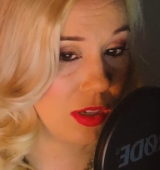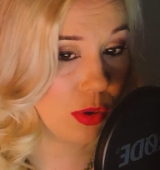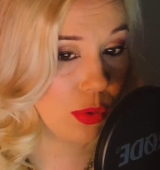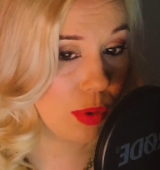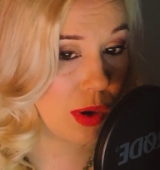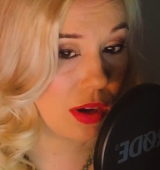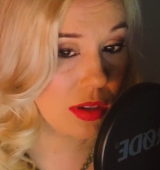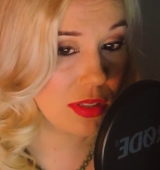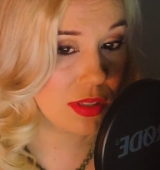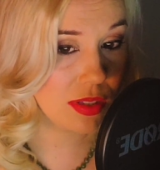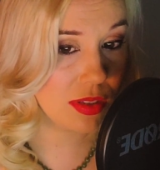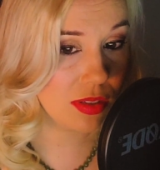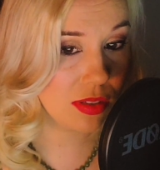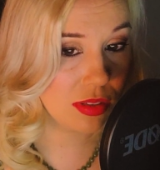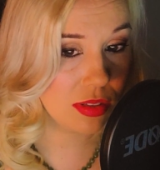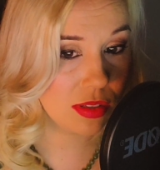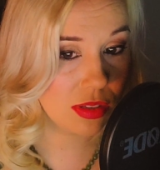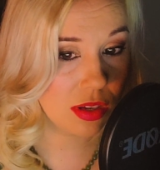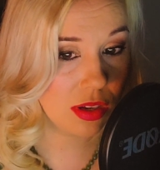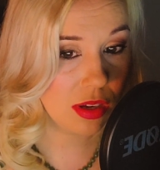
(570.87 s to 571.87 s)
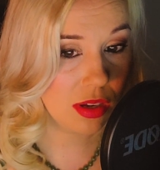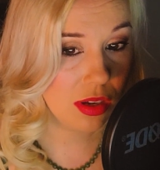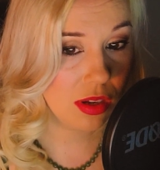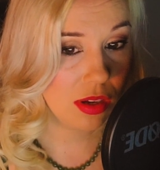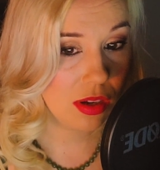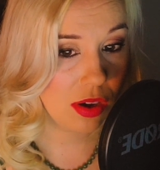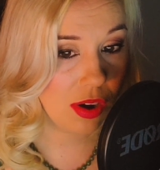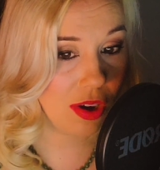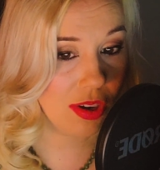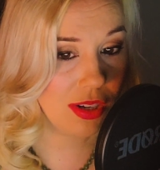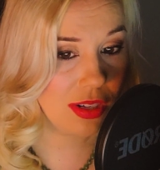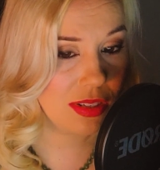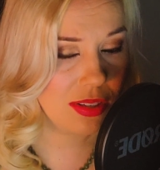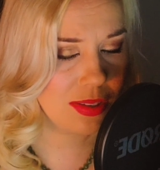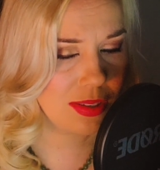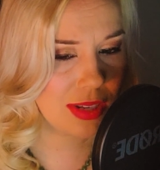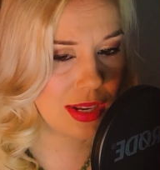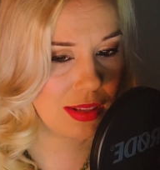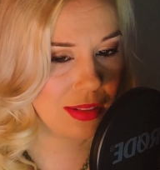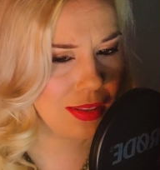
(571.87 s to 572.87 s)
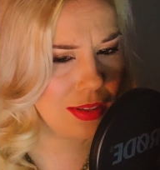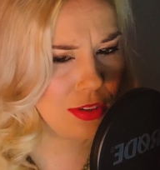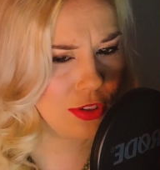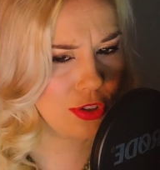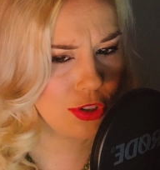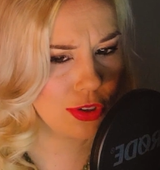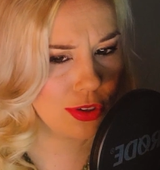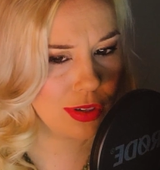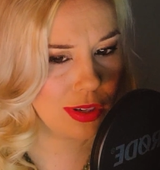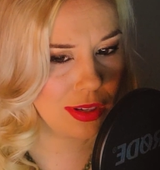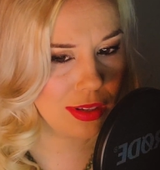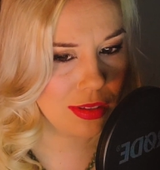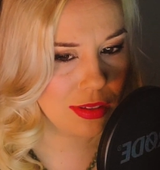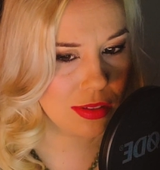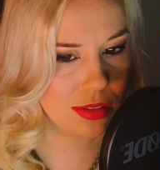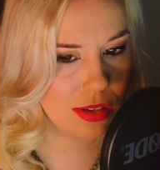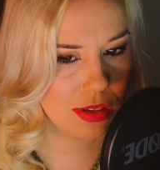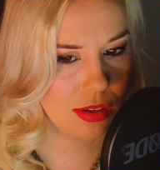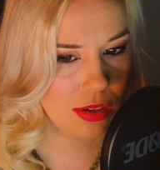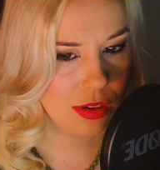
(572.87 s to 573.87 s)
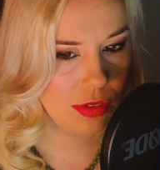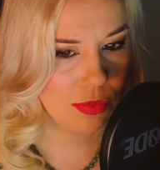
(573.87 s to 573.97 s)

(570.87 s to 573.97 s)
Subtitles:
he crosses, on his stately journeys